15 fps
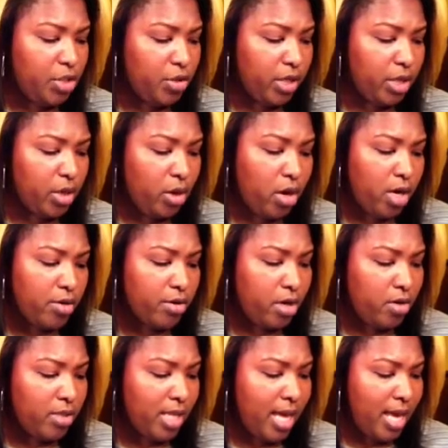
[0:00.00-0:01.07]
you can order
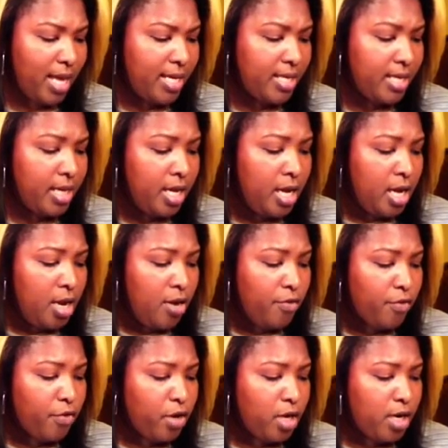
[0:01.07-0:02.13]
online
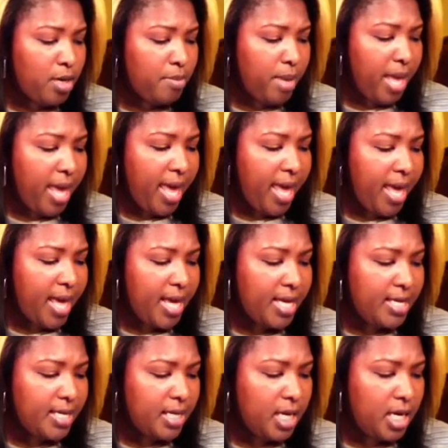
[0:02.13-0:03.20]
from,
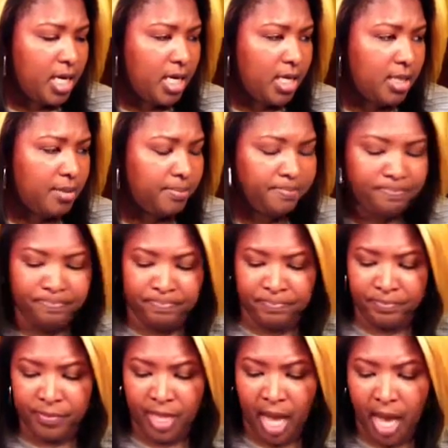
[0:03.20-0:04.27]
and I
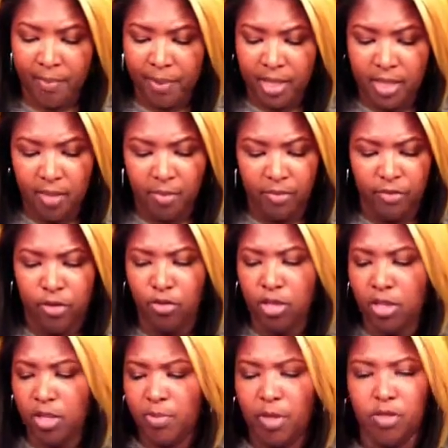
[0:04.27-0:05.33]
picked up a few
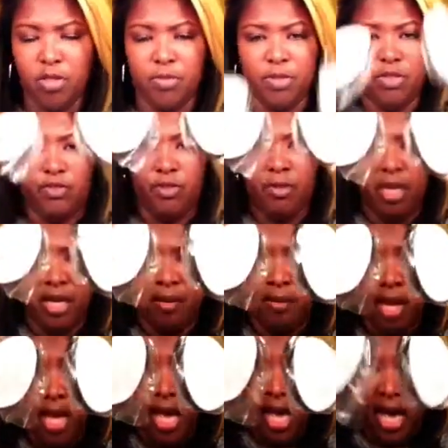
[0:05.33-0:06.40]
disposables from them.
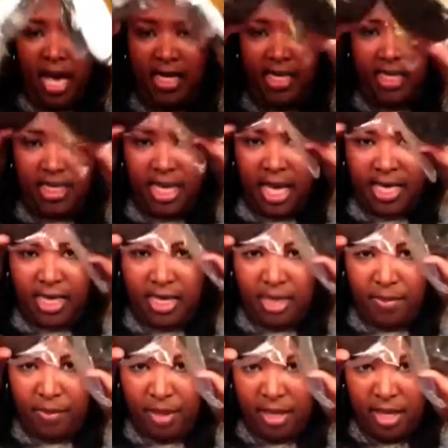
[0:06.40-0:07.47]
I just got a
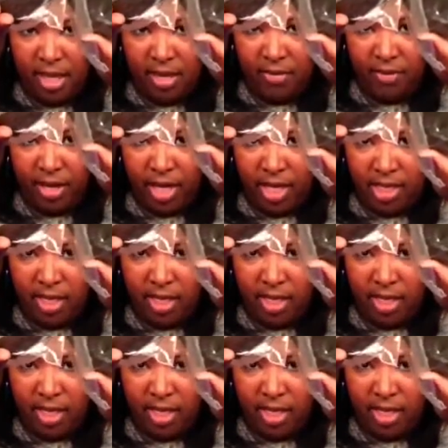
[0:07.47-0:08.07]
couple of